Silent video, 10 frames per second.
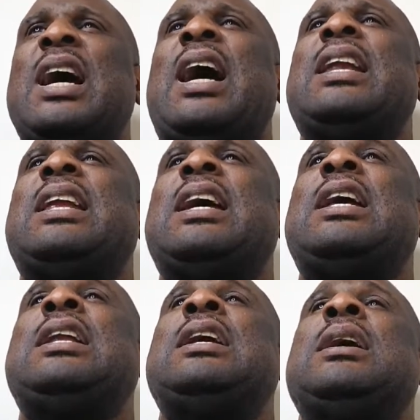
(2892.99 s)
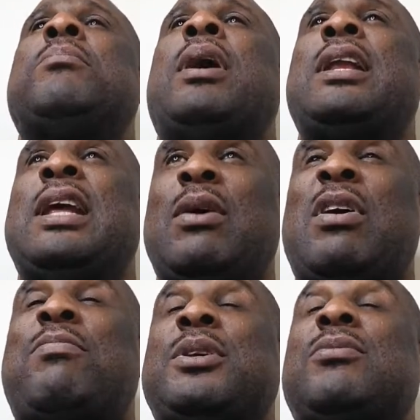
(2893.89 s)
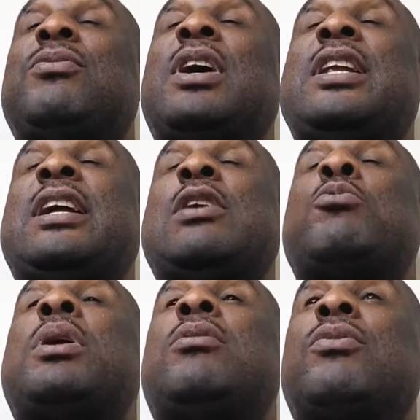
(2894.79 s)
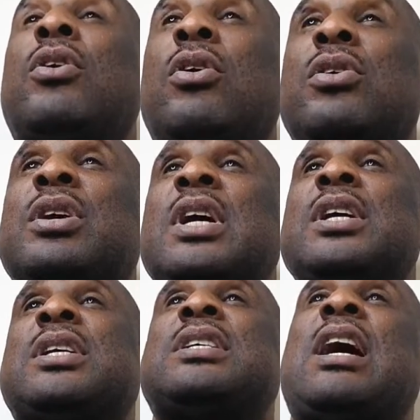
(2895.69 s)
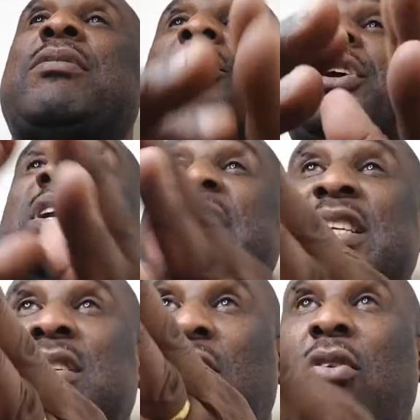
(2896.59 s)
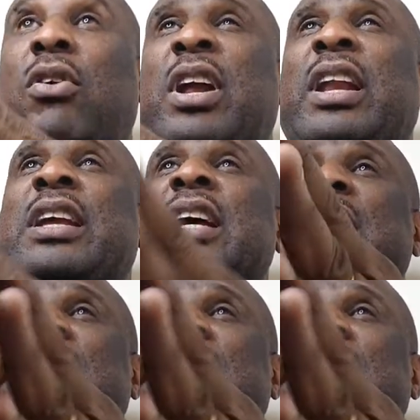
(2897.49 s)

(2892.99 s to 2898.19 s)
And then my dear wife, Pastor Funke, the great woman of God, she's having 3 days concurrently.